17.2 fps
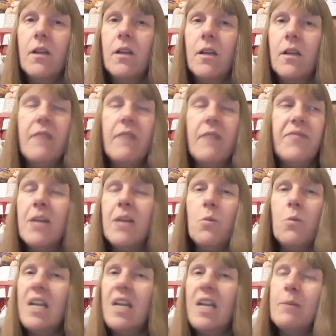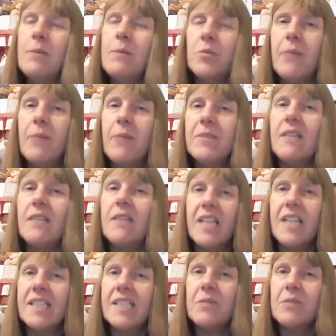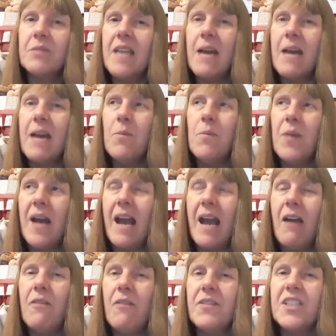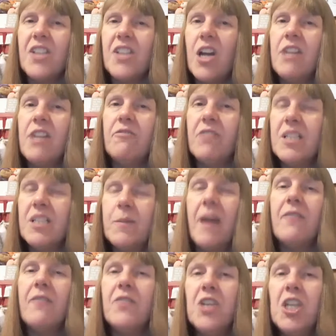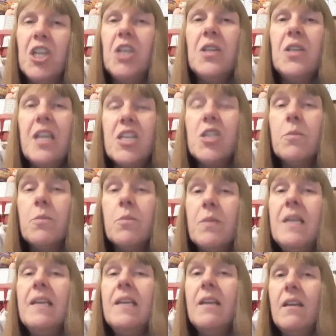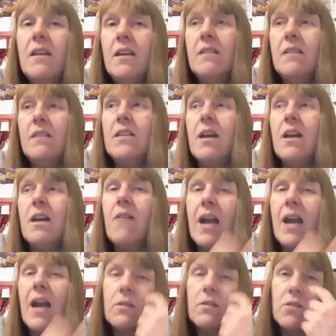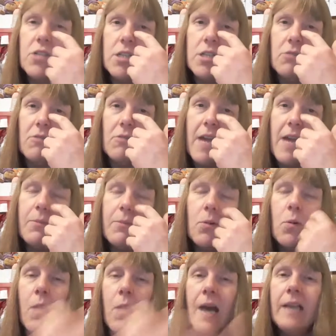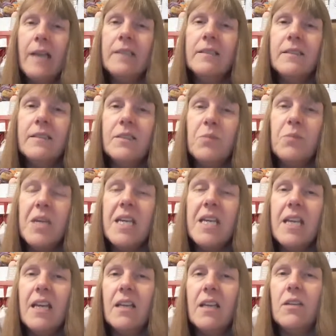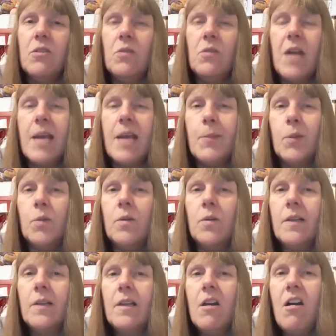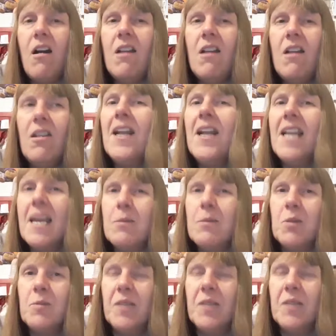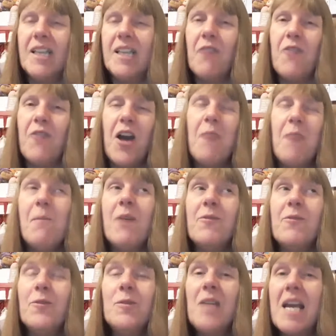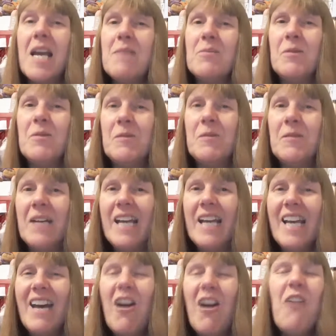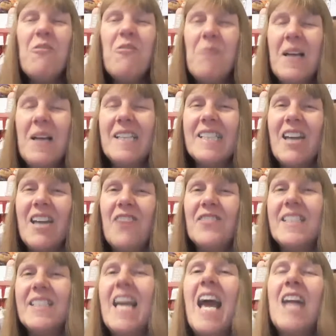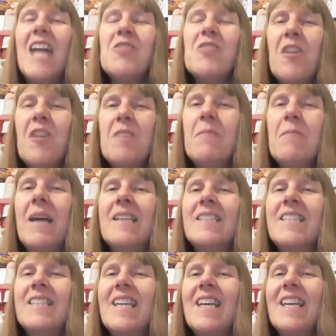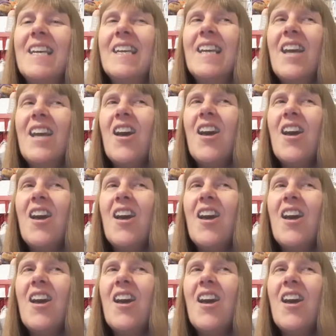If they don't want to label themselves, that's up to them. But out of a sign of respect for you, they should be, you know, acknowledging your label and speaking your label. I like labeling myself. My full label of myself is a heteromantic,